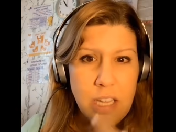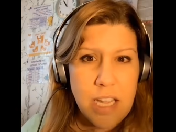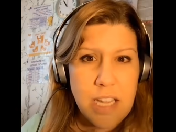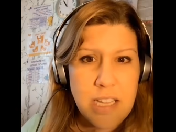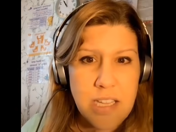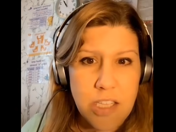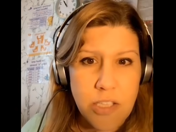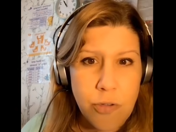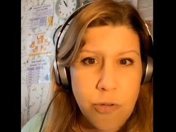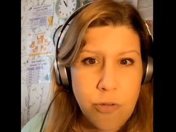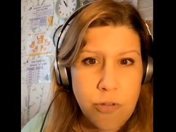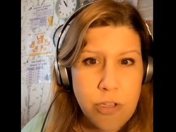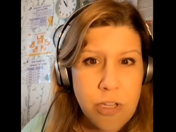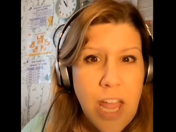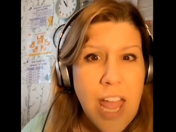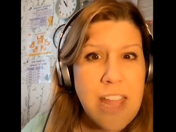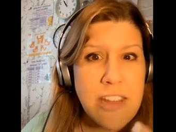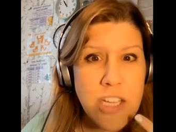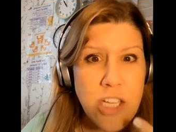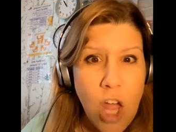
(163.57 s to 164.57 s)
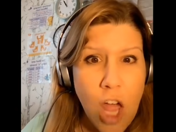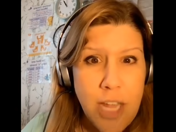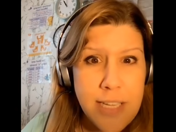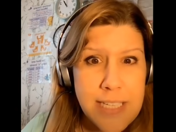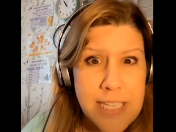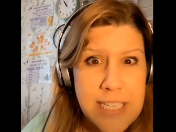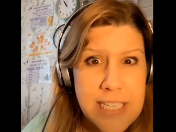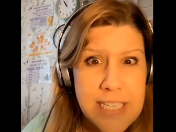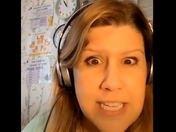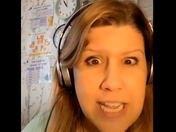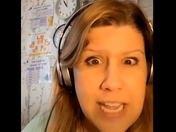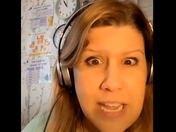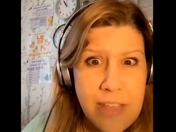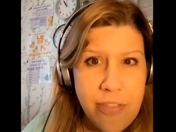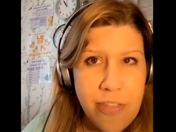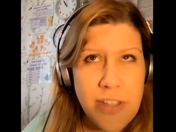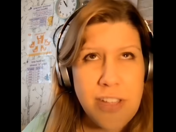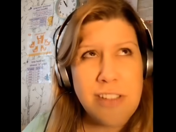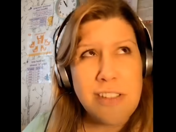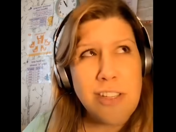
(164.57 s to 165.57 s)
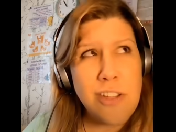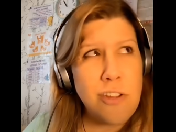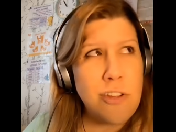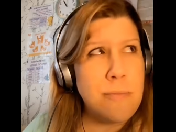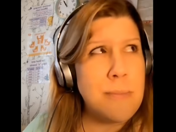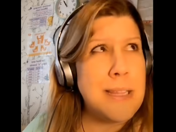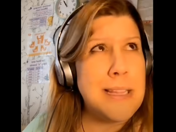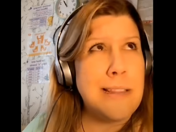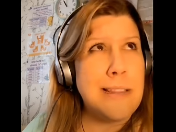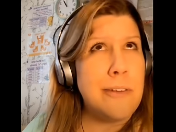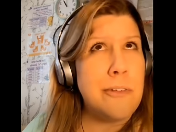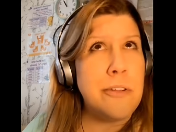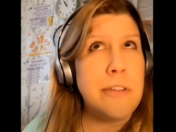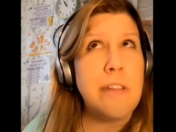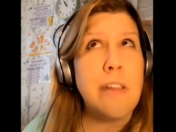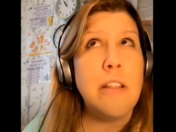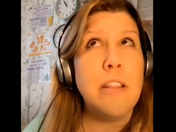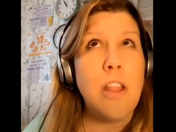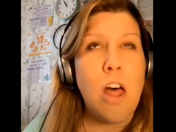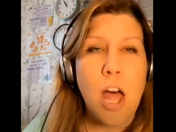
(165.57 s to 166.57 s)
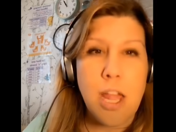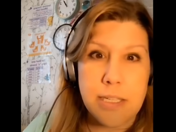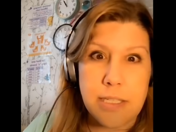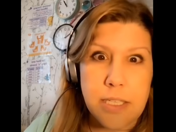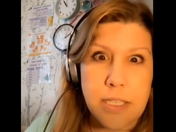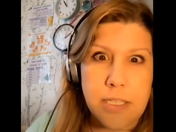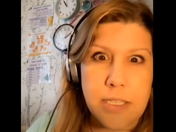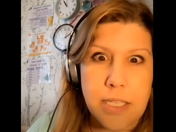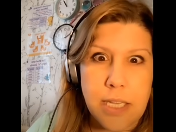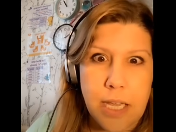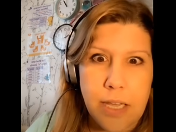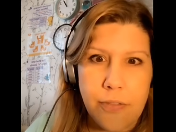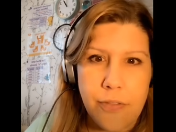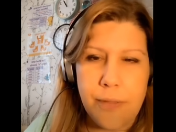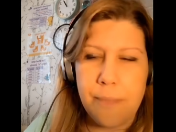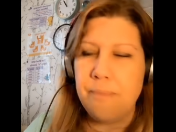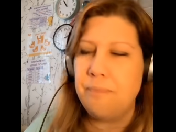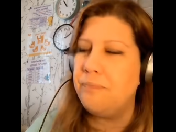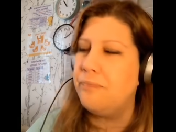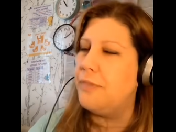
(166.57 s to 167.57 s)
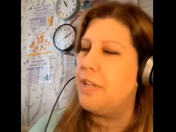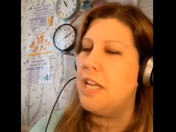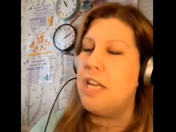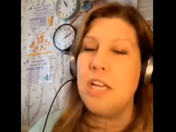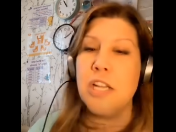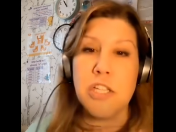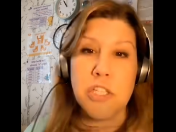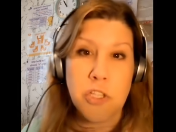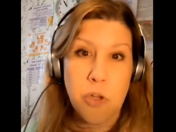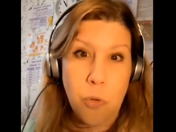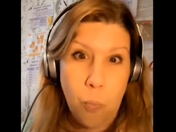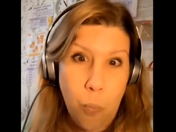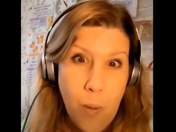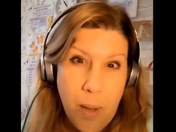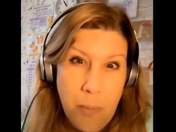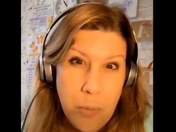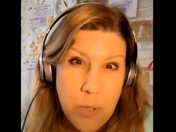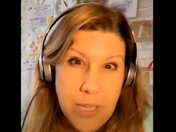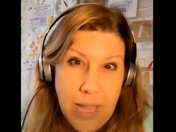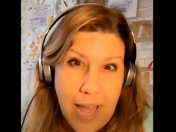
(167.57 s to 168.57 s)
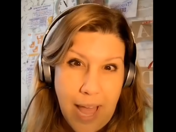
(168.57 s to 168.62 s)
has, lose, has lost his teeth. Excuse me, lose. Lost his teeth. So what will